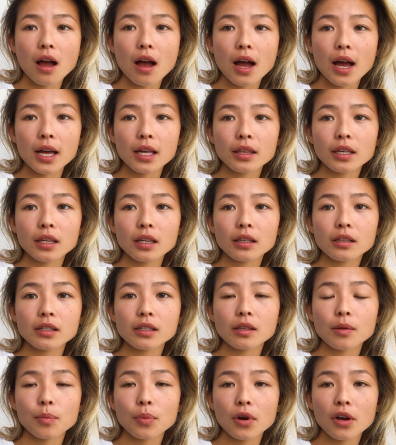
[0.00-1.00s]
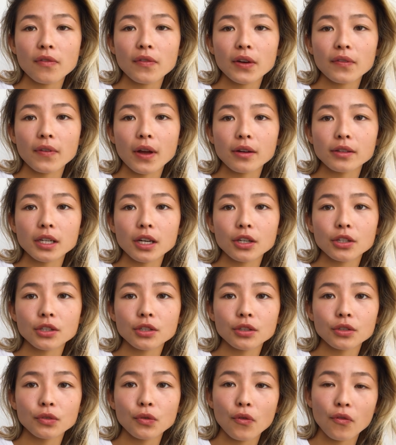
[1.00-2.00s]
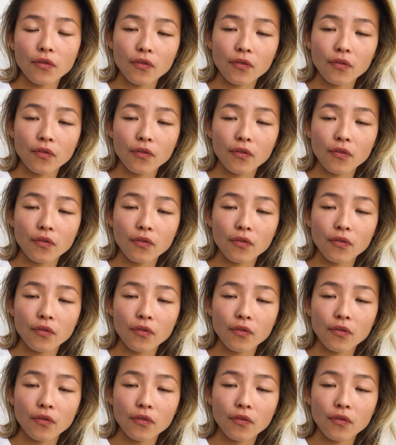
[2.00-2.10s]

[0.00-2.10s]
I think it's the perfect foundation